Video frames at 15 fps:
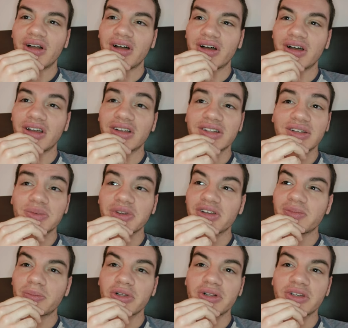Uh, and then we
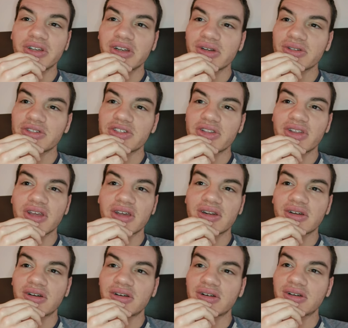have billionaires
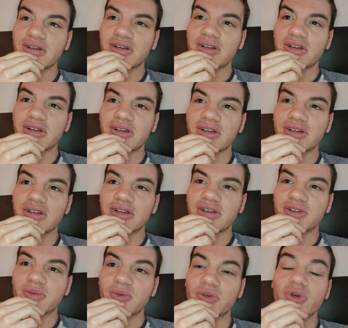that are
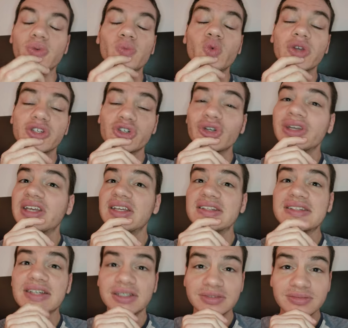uh, whom we should
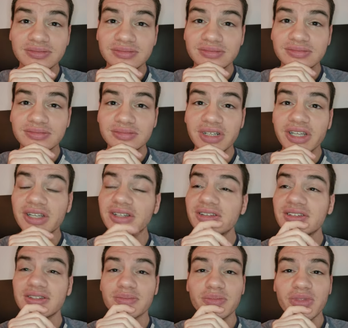eat,
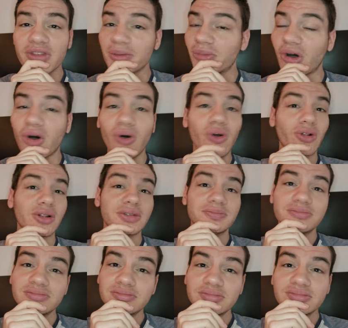eat them all,
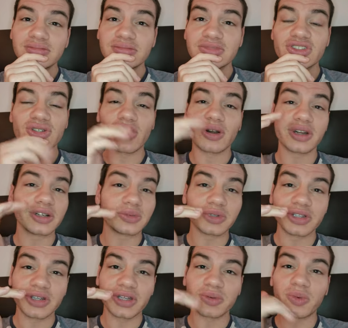starting
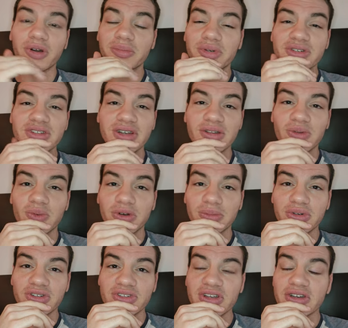with the one percent of the
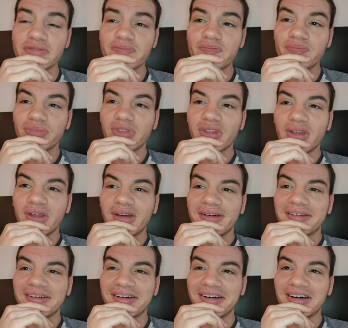one percent,
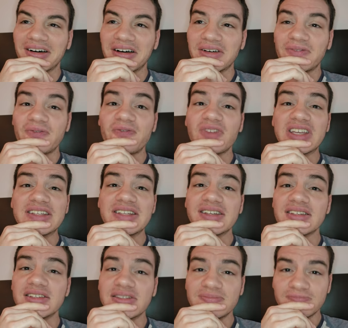uh,
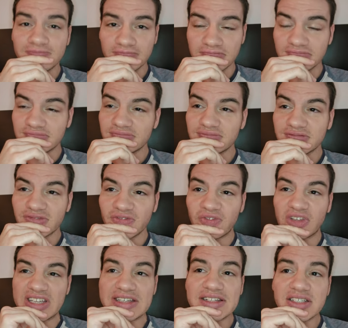feted,
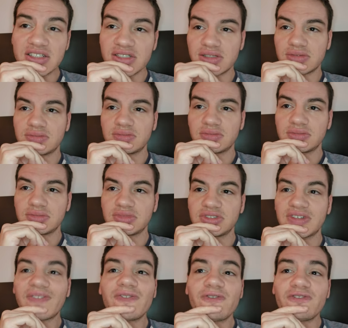feted,
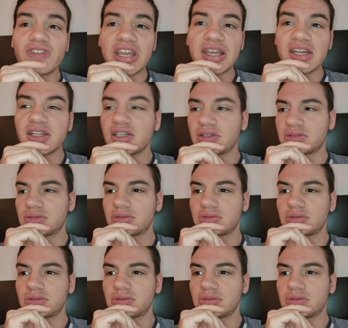feted,